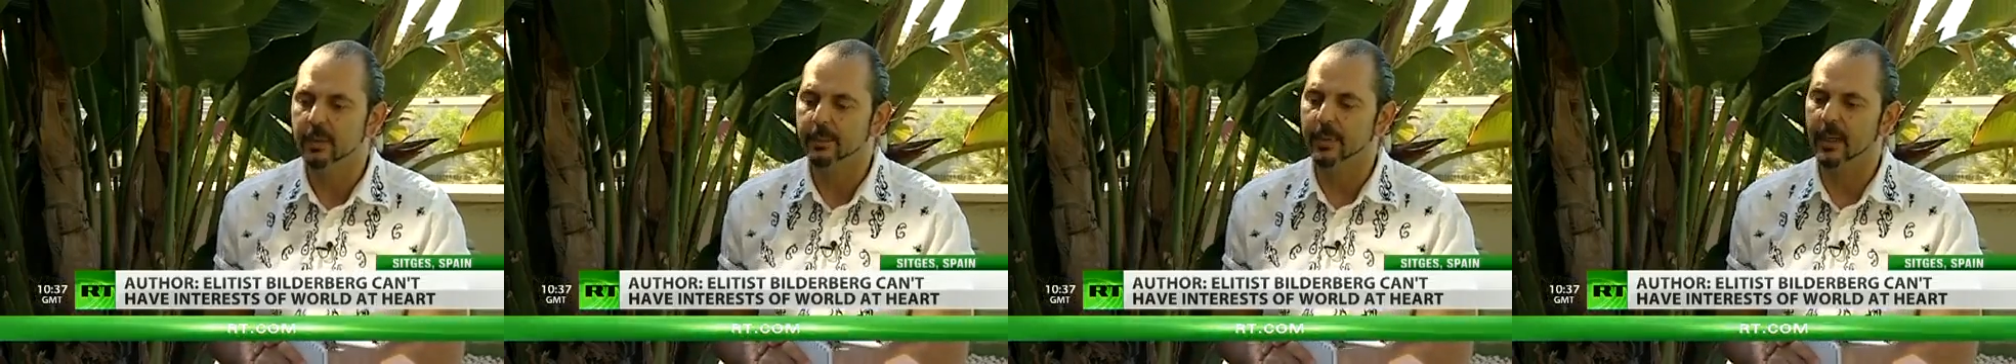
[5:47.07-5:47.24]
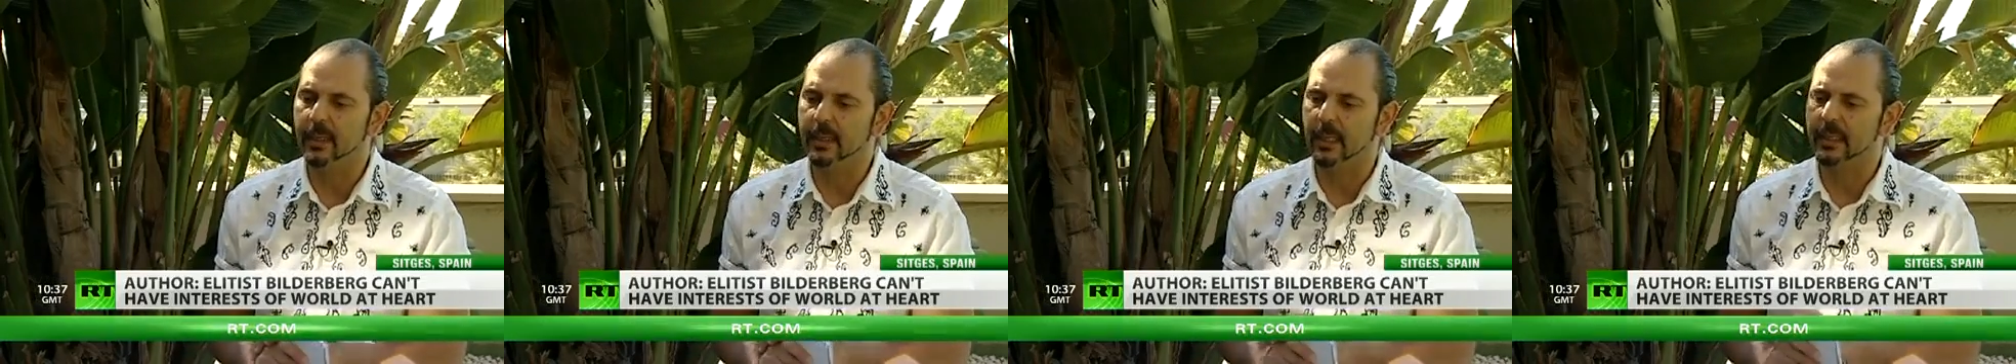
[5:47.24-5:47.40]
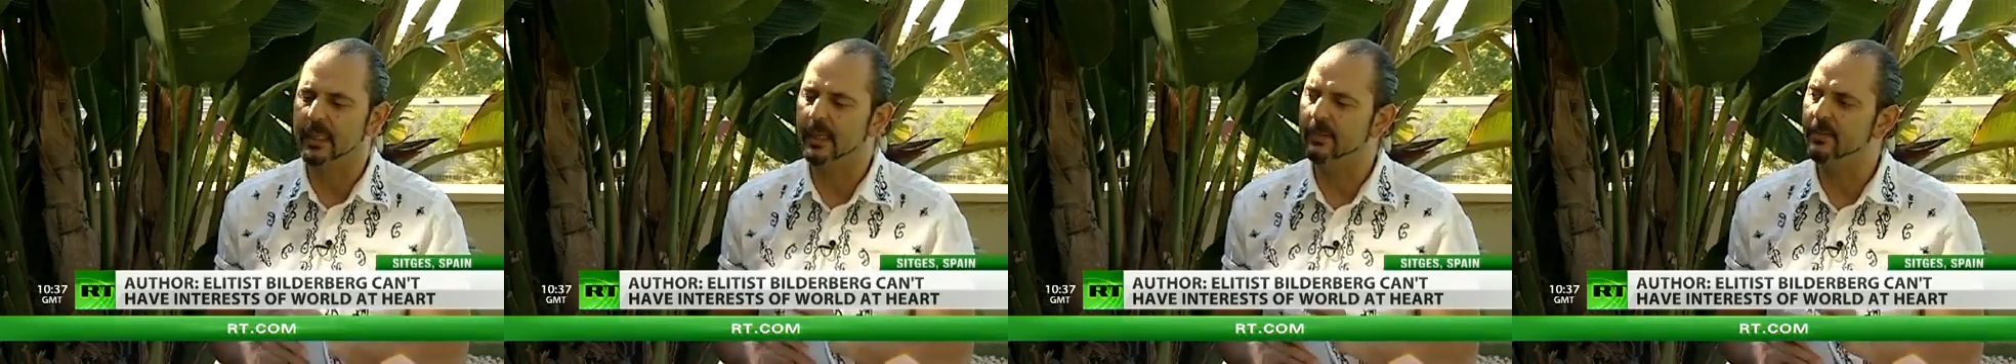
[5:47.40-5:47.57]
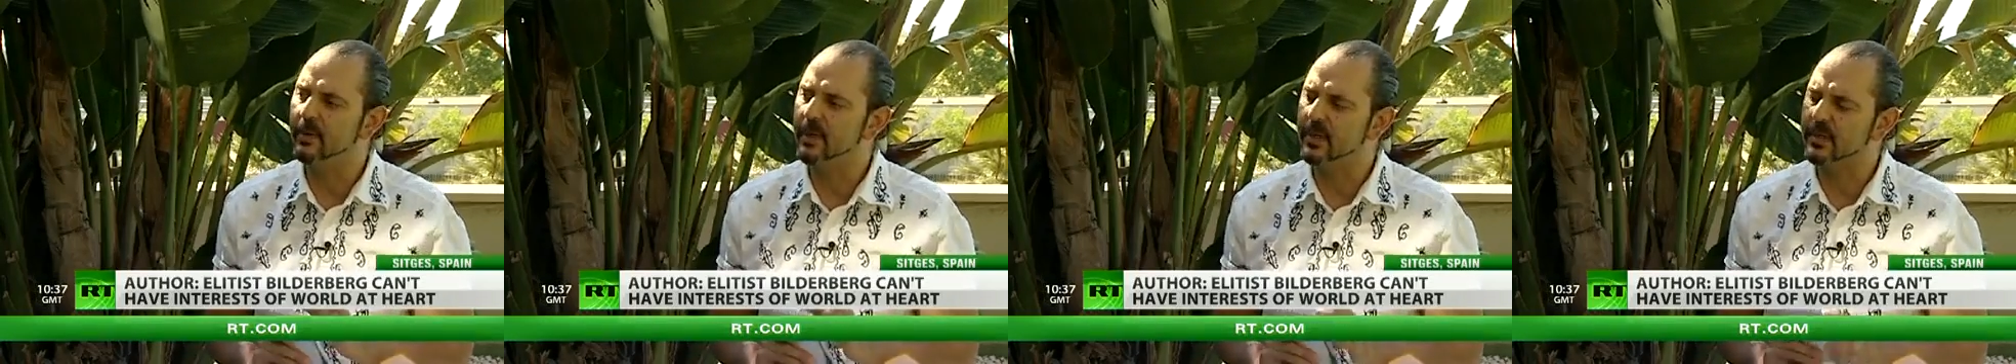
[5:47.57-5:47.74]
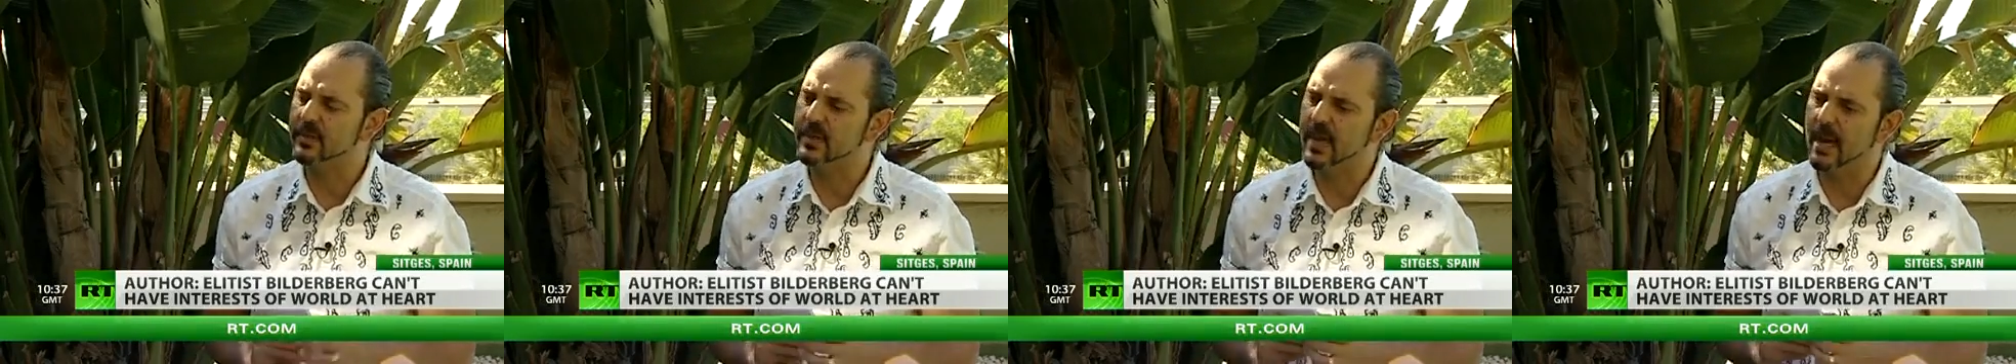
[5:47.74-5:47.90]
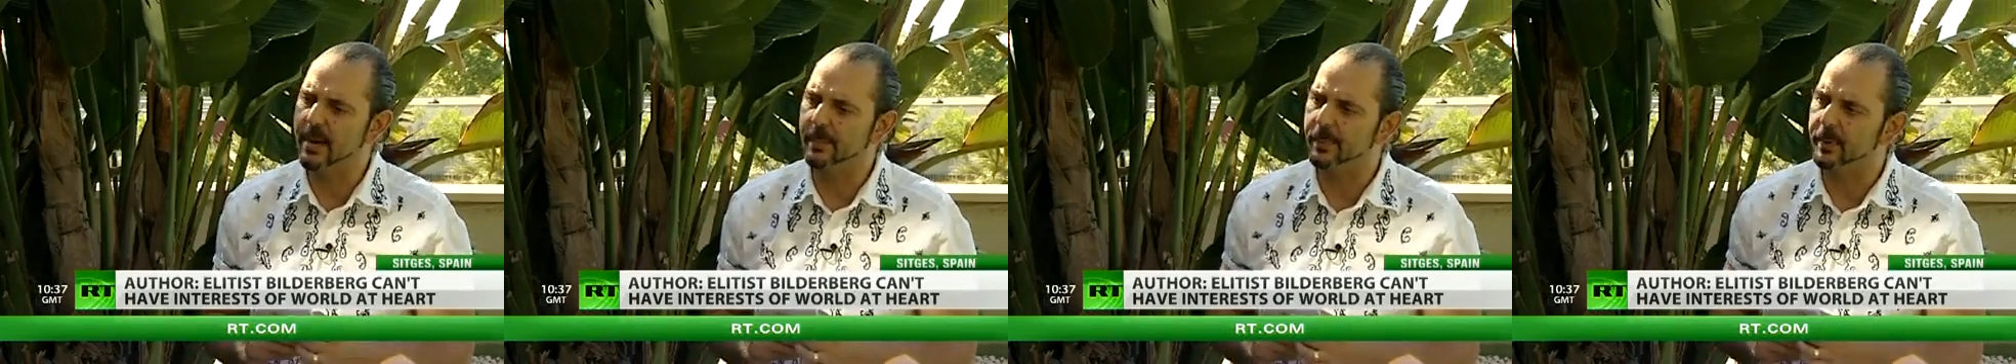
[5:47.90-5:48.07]
but I'll give you an
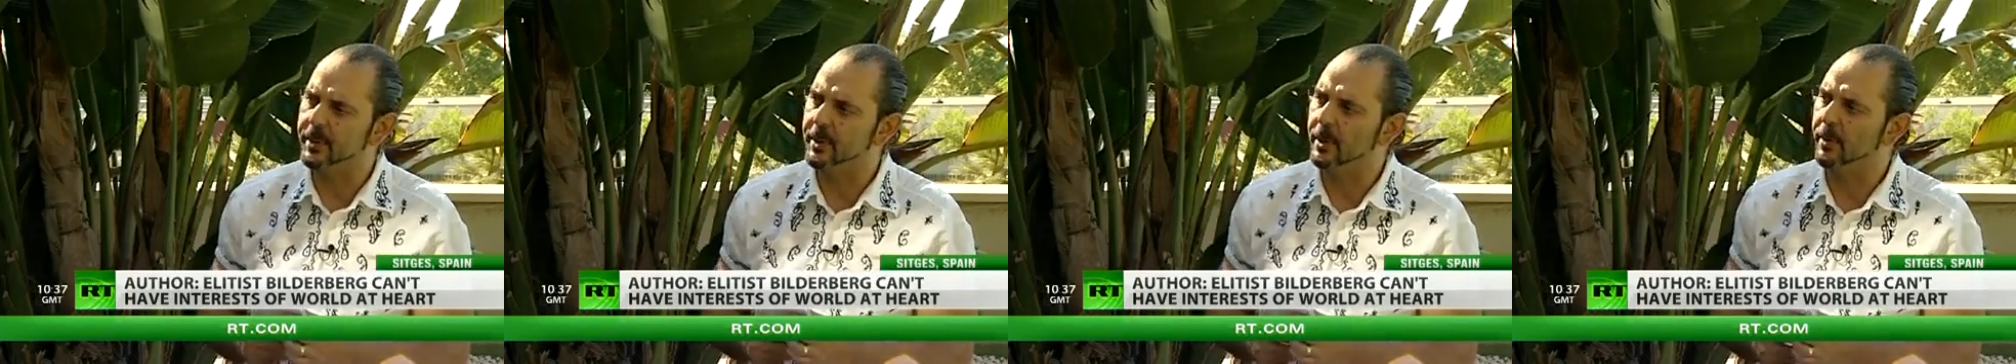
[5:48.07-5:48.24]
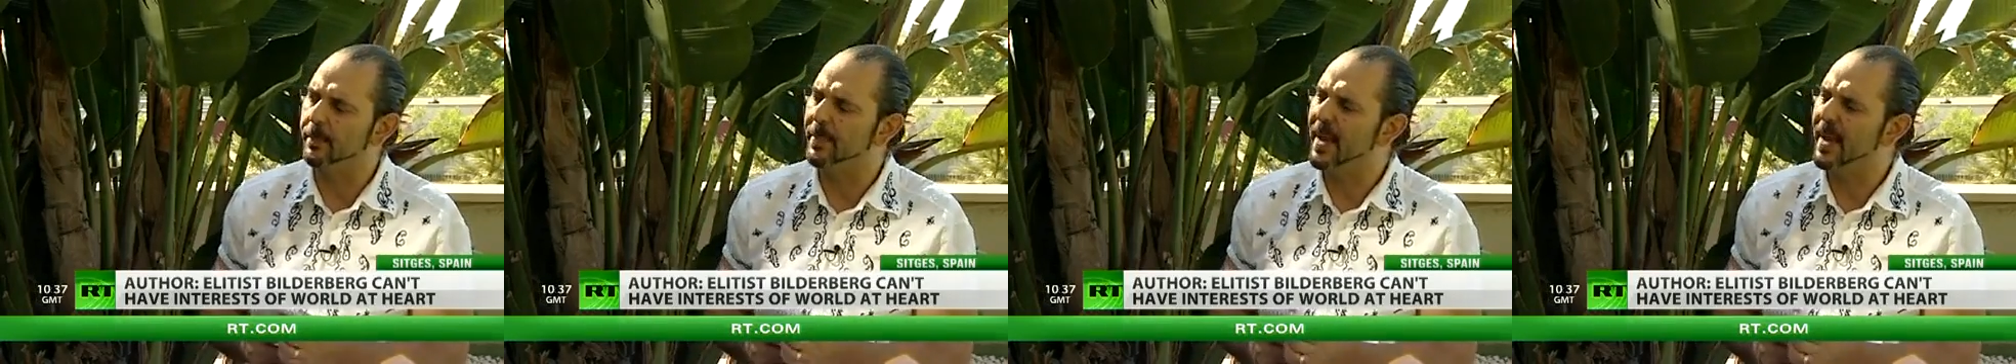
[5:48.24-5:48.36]
example.